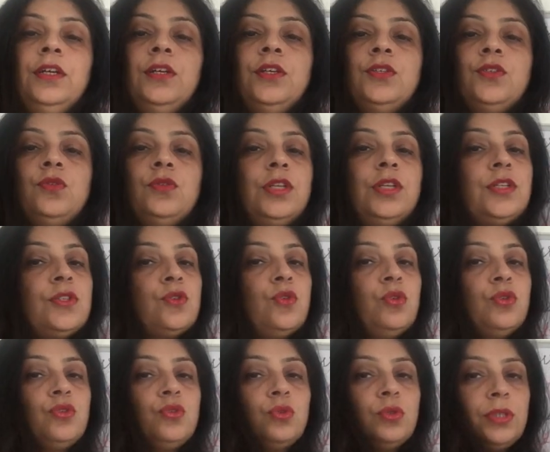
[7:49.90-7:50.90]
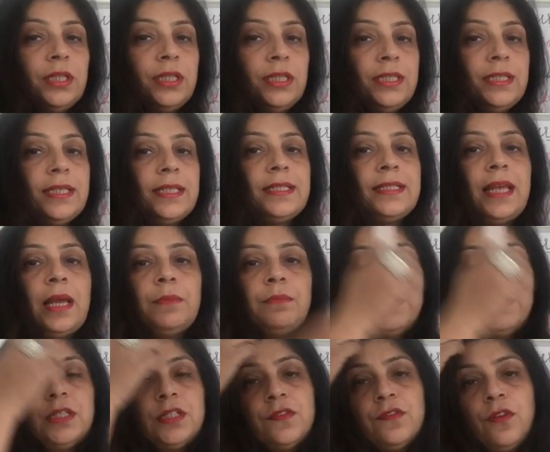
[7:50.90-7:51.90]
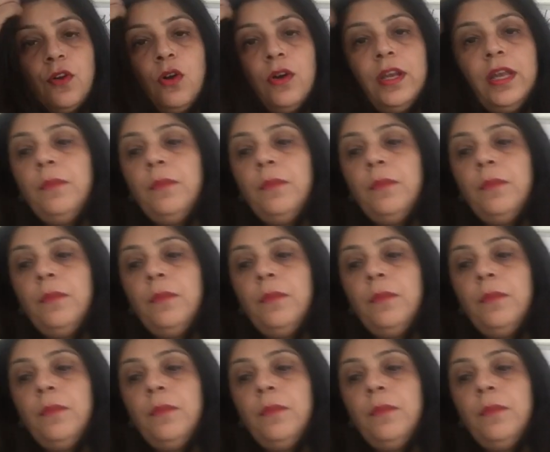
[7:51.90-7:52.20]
So just go through these examples for